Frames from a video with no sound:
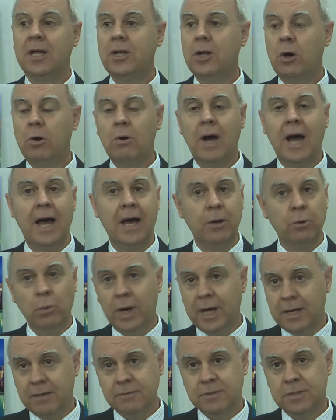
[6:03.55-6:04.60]
No high
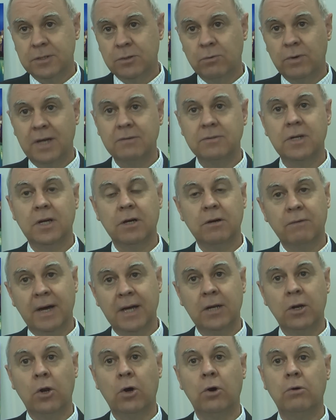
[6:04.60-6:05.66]
waves, the waves are
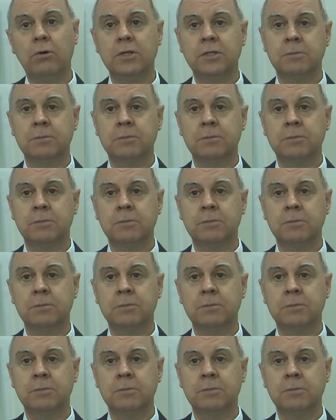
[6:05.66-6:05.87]
quite low,